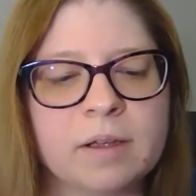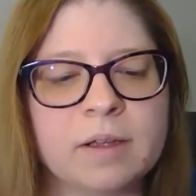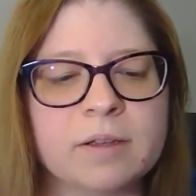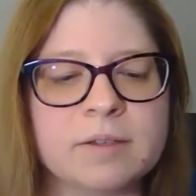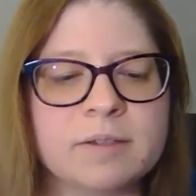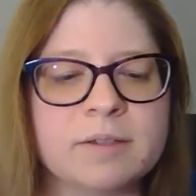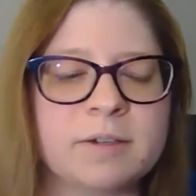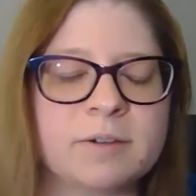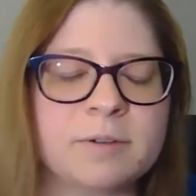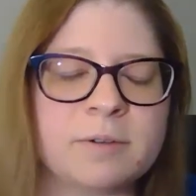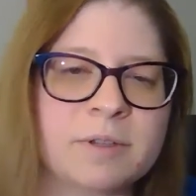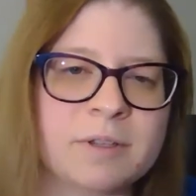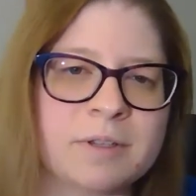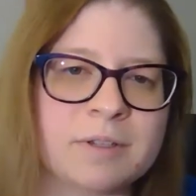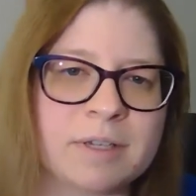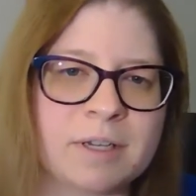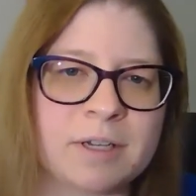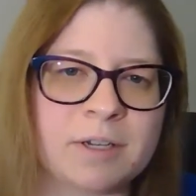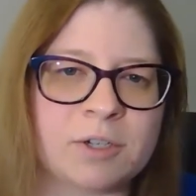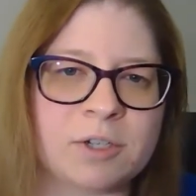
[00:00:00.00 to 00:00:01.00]

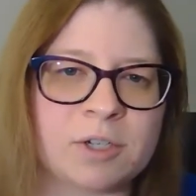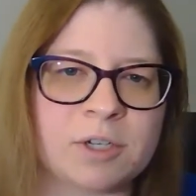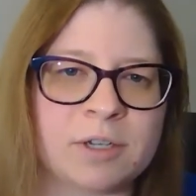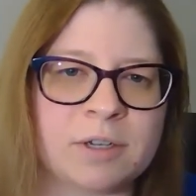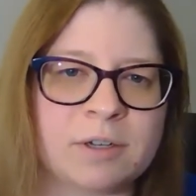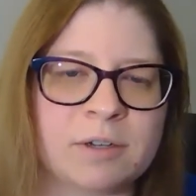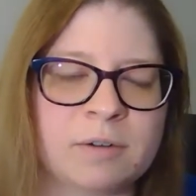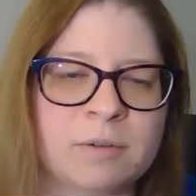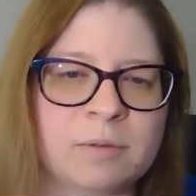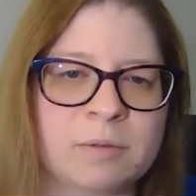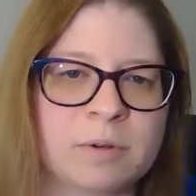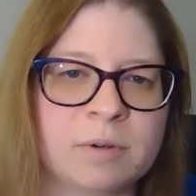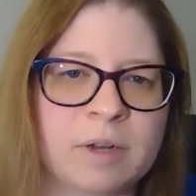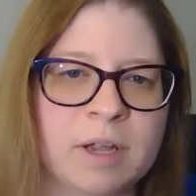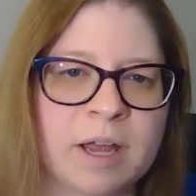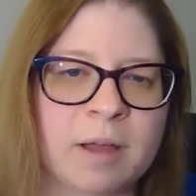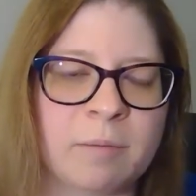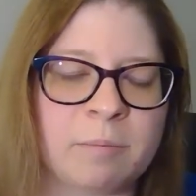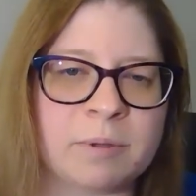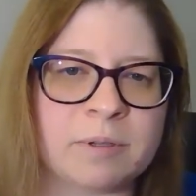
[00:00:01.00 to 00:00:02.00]
Sterilization
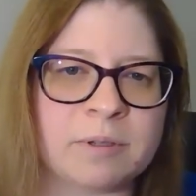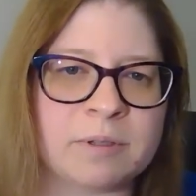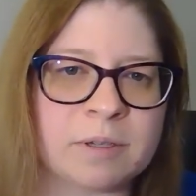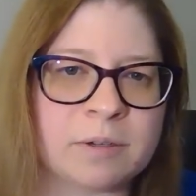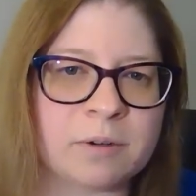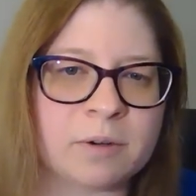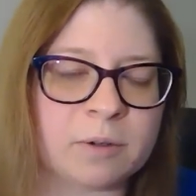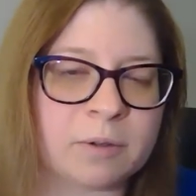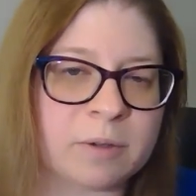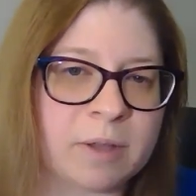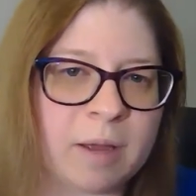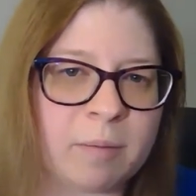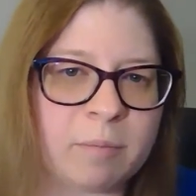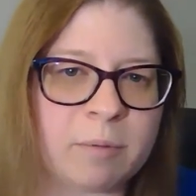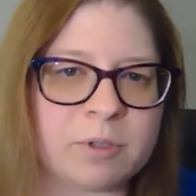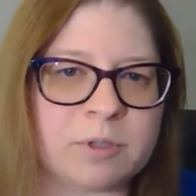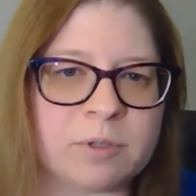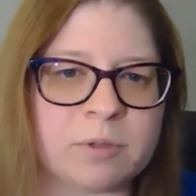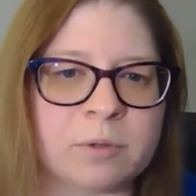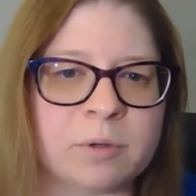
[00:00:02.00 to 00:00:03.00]
happens in our
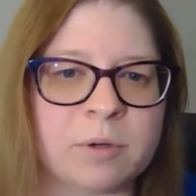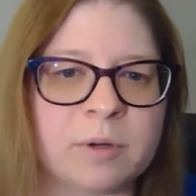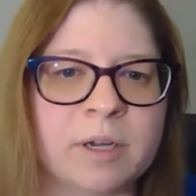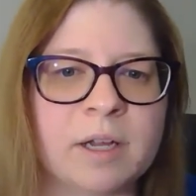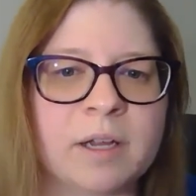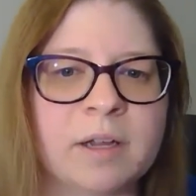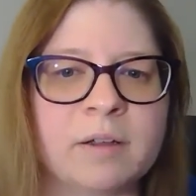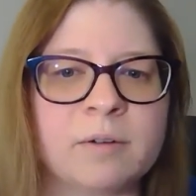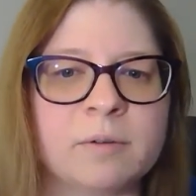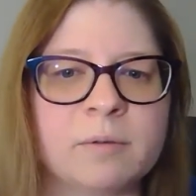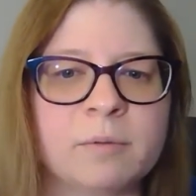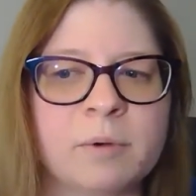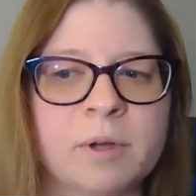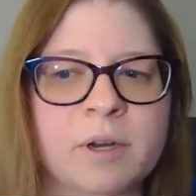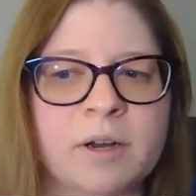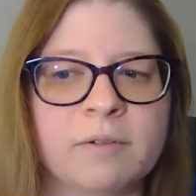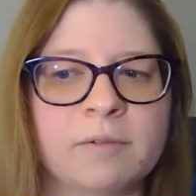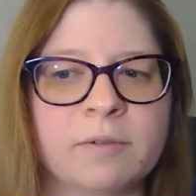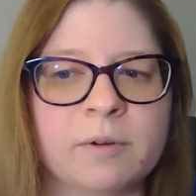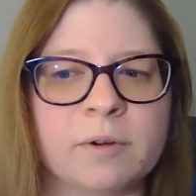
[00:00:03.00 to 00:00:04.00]
laboratory
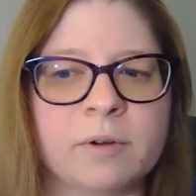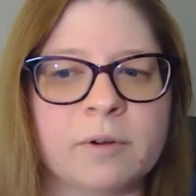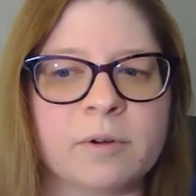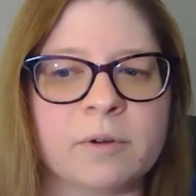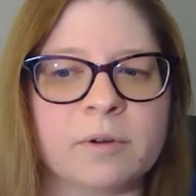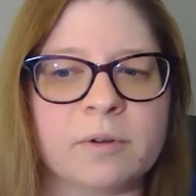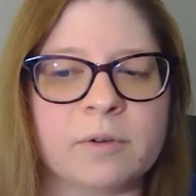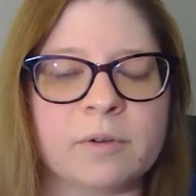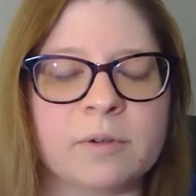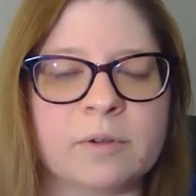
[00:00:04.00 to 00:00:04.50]
whenever